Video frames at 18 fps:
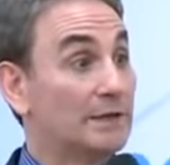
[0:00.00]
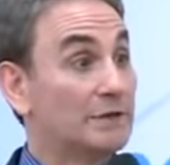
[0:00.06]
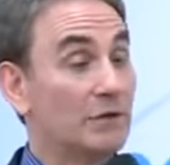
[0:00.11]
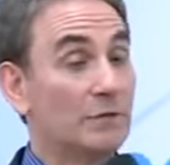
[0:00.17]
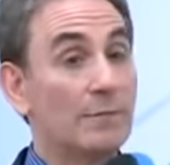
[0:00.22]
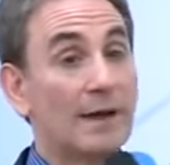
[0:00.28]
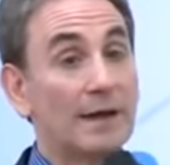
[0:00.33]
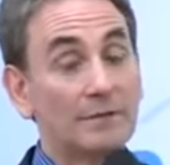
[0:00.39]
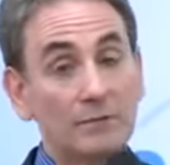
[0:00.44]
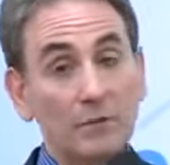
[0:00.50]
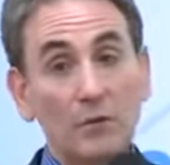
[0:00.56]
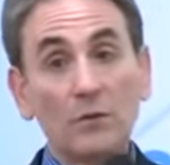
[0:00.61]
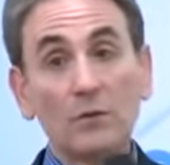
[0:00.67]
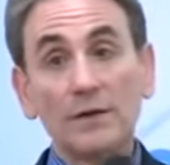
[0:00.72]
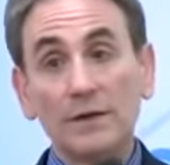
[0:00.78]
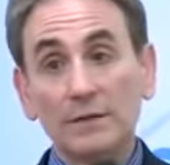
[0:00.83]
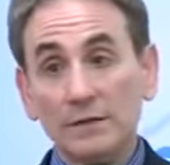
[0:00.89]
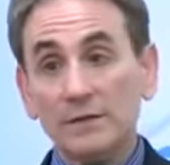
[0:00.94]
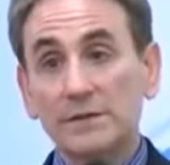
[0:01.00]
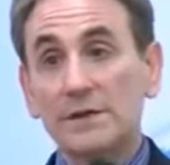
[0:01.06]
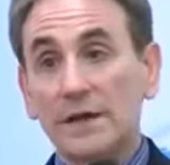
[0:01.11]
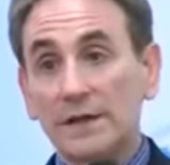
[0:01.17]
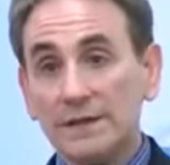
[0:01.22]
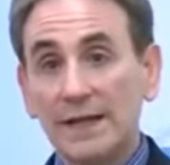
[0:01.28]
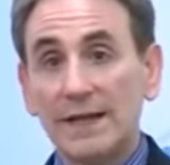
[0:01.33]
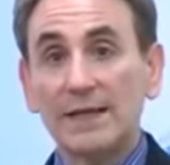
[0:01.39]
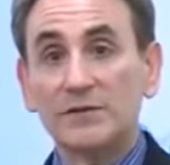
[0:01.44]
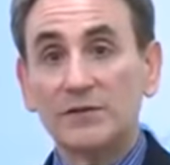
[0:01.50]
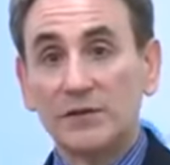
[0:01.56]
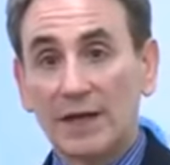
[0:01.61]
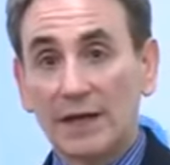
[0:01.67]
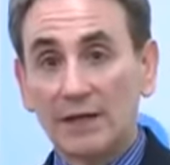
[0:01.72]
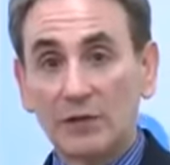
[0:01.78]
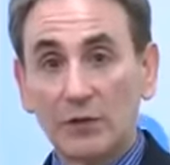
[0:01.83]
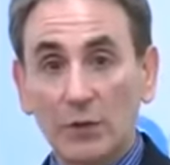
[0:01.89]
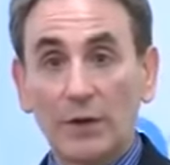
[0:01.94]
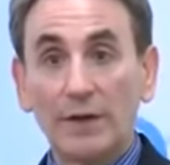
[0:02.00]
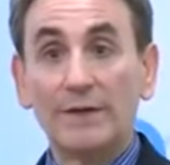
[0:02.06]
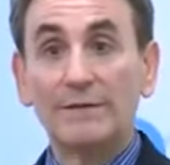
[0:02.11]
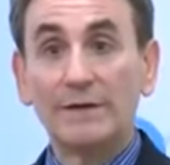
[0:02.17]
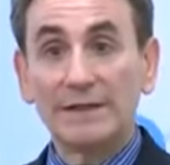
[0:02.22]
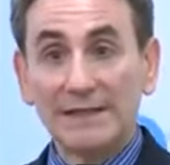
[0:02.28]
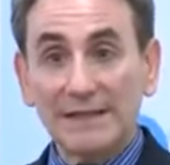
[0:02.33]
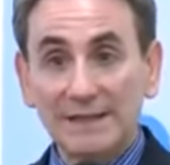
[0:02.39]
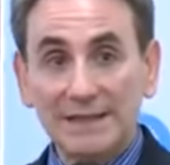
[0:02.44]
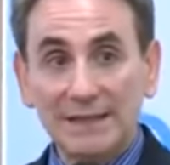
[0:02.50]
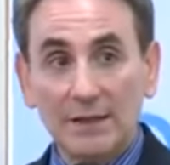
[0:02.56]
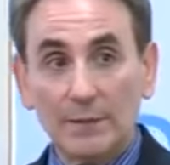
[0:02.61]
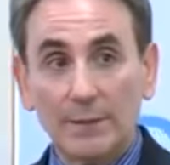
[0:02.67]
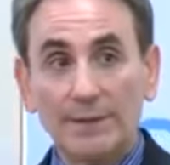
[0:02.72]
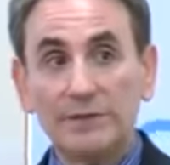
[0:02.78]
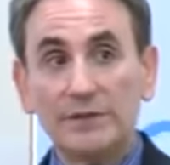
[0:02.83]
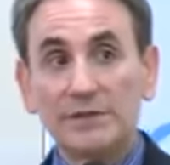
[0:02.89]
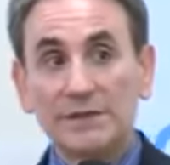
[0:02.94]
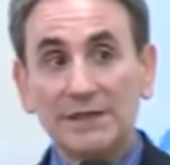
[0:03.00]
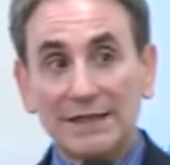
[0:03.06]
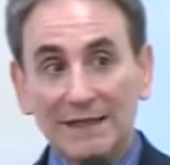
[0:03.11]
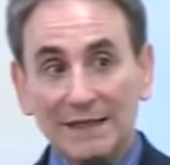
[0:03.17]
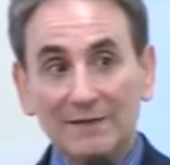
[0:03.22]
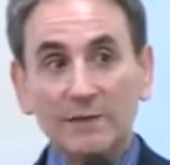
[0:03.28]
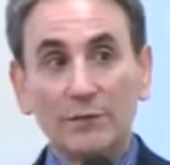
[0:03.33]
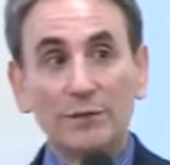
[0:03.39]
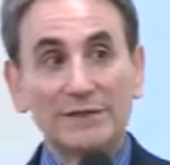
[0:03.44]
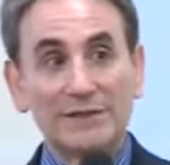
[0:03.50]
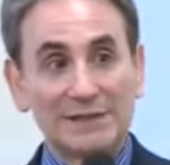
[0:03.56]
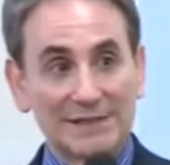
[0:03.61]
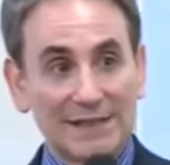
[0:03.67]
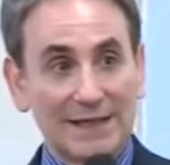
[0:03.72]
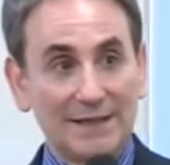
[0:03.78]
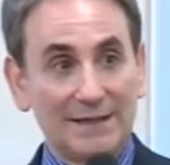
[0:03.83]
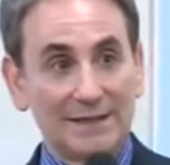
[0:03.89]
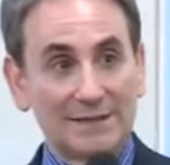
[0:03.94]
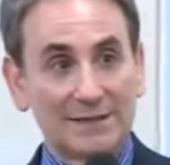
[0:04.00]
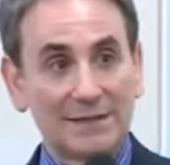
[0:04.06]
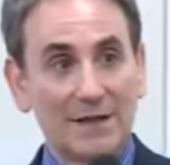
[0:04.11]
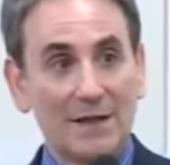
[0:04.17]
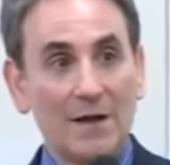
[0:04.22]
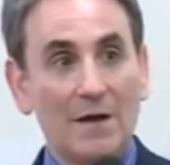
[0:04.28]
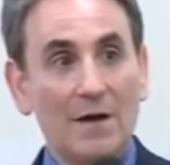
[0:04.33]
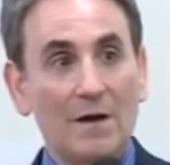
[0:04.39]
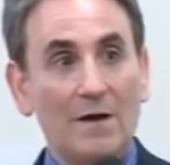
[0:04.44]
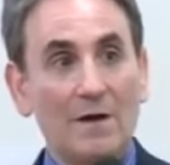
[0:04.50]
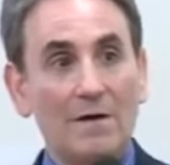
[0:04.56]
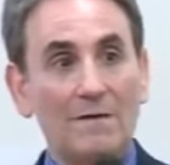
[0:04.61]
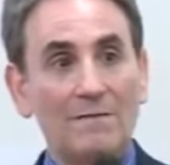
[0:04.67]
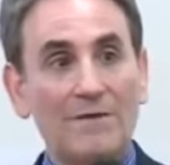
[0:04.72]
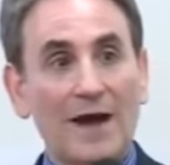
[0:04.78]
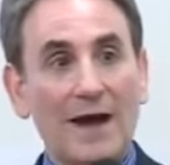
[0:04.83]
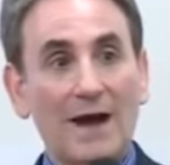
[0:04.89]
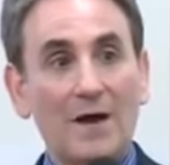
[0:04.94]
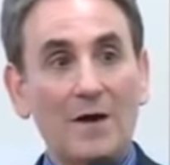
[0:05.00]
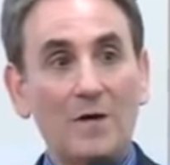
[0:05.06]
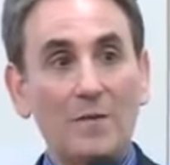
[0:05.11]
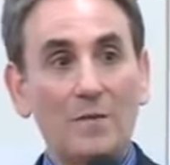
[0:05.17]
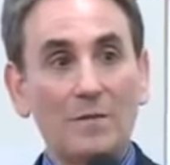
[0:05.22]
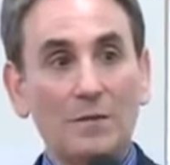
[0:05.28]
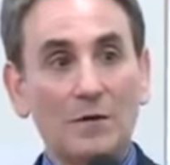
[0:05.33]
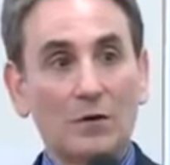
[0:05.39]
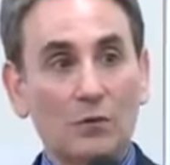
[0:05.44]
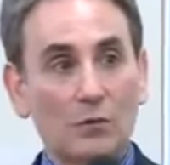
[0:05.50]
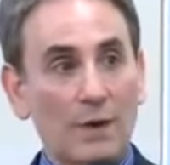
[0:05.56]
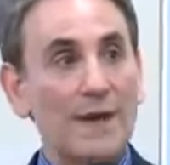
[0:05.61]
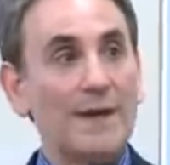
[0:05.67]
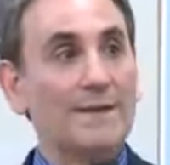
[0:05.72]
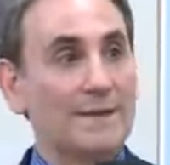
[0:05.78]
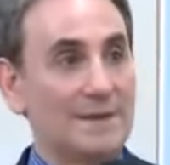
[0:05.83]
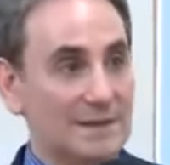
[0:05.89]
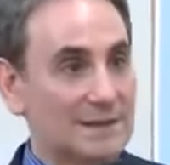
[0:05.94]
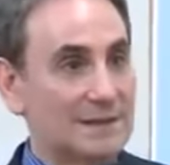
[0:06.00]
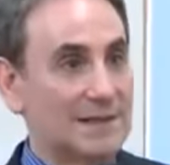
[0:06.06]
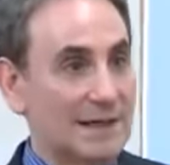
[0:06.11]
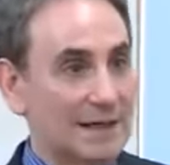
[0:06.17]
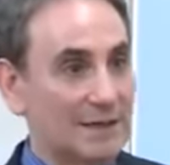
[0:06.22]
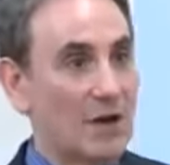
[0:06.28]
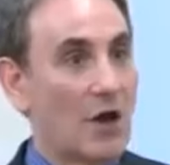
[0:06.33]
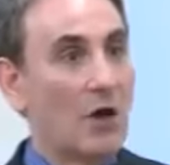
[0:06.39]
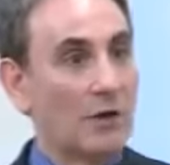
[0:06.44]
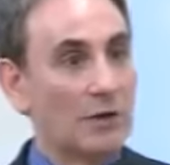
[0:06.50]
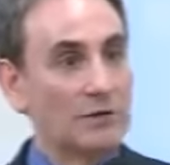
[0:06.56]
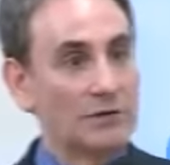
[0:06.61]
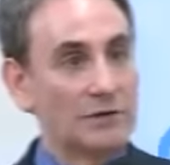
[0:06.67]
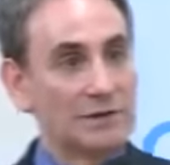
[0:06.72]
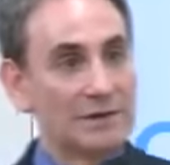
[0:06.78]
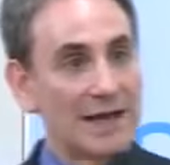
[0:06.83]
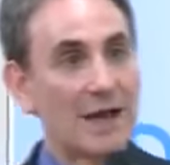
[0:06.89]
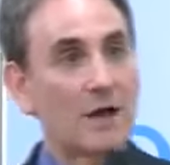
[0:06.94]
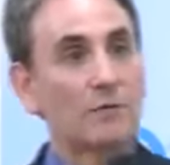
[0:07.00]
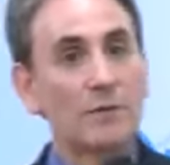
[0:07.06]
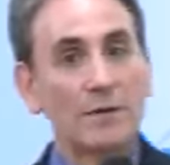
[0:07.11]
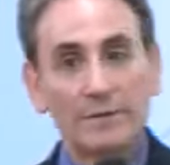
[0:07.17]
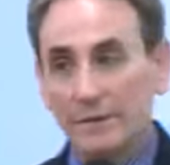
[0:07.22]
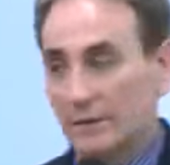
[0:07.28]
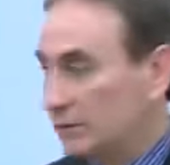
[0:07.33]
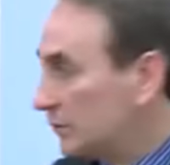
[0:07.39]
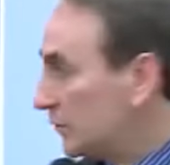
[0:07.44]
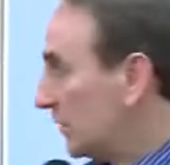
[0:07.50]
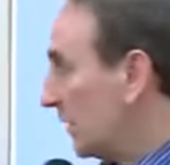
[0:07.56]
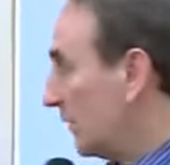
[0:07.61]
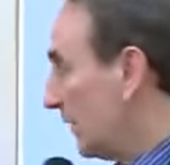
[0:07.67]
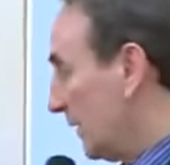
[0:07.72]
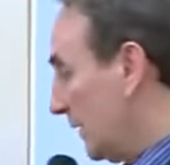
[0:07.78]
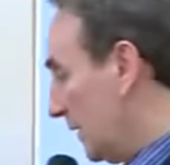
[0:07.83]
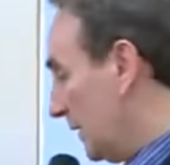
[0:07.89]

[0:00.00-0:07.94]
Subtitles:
So my role here is not to educate you on every detail, but just to give you a sense of how great this technology is and how revolutionary it